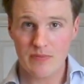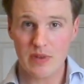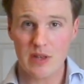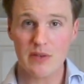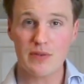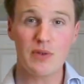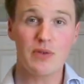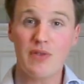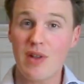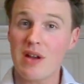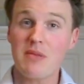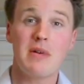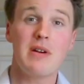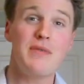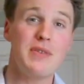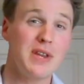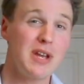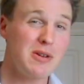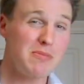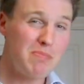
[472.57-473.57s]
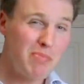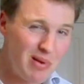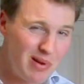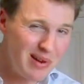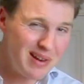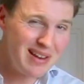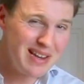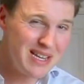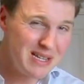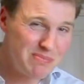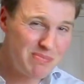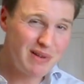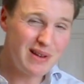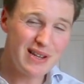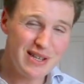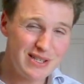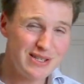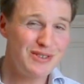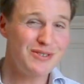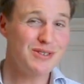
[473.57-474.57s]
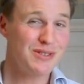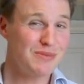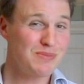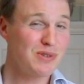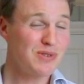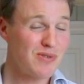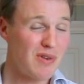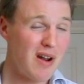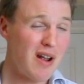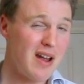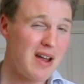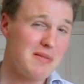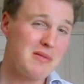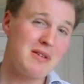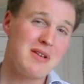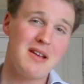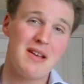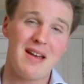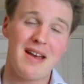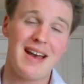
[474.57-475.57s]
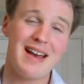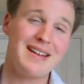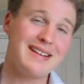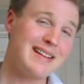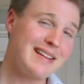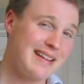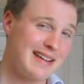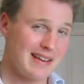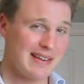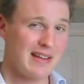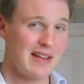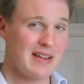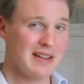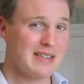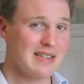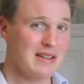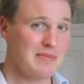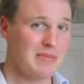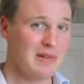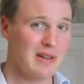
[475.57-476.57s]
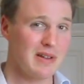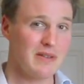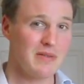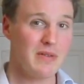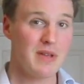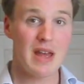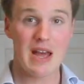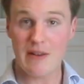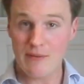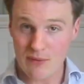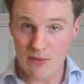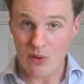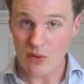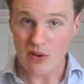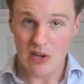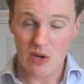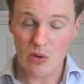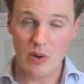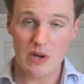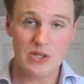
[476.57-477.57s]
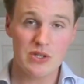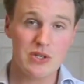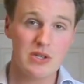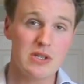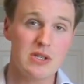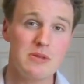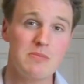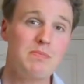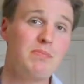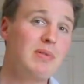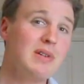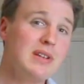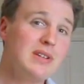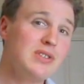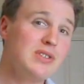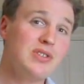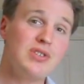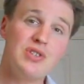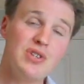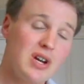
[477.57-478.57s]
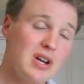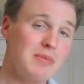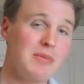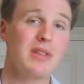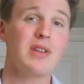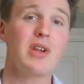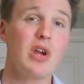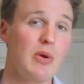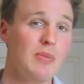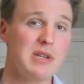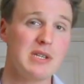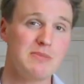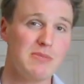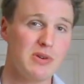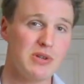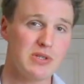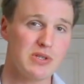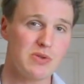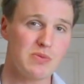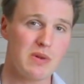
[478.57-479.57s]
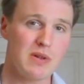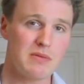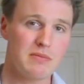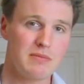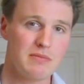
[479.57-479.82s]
if you like my video, please do subscribe and click like down below. And if you've got any questions, please just chuck them in the comments box as well.